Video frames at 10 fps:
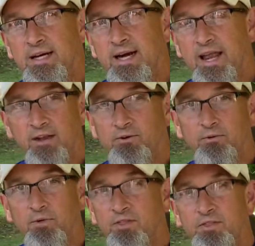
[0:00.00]
I don't know
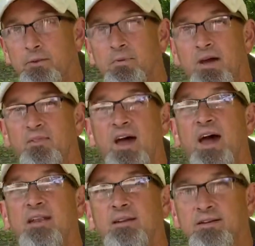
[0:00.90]
nothing about
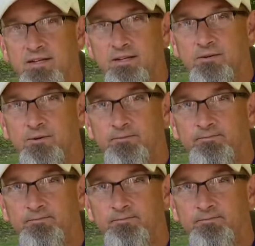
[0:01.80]
that neither."